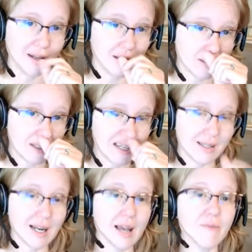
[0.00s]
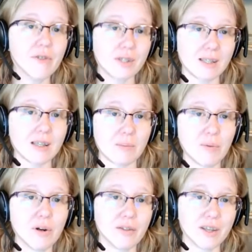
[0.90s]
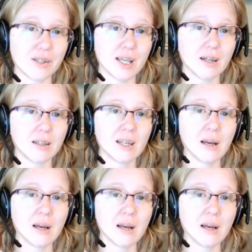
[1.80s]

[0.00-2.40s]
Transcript: and it's an emphasis that's put on the skill